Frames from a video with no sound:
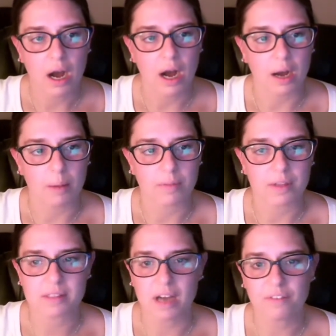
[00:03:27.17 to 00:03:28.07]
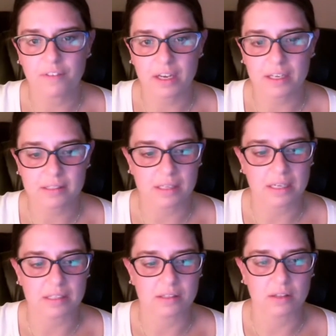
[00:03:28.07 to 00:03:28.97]
The esophagus
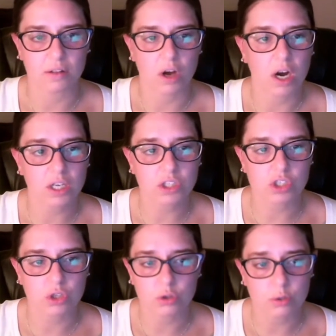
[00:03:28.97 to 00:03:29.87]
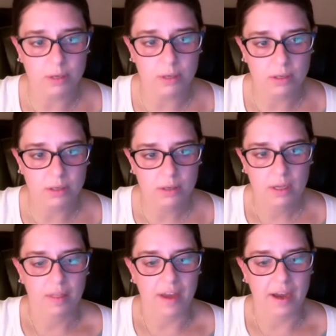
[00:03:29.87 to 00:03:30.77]
is the long tube
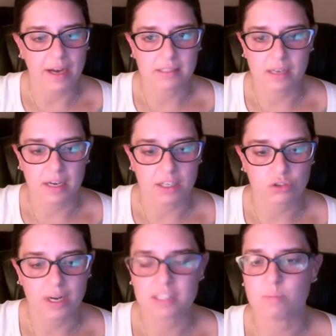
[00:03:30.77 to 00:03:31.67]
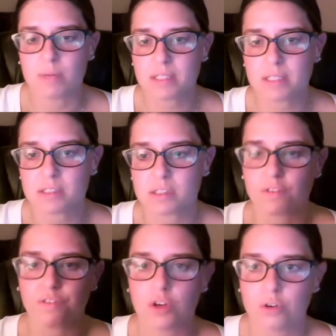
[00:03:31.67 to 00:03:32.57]
that transmits the
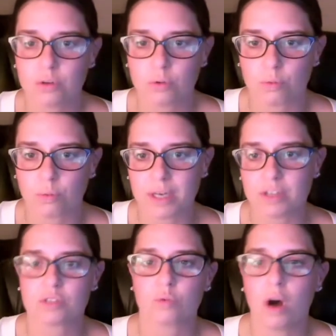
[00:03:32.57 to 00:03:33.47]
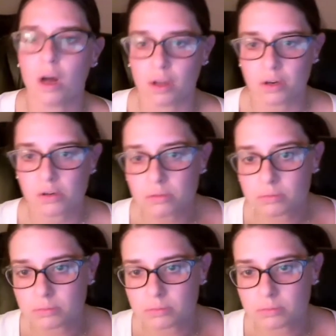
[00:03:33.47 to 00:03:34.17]
food when you swallow.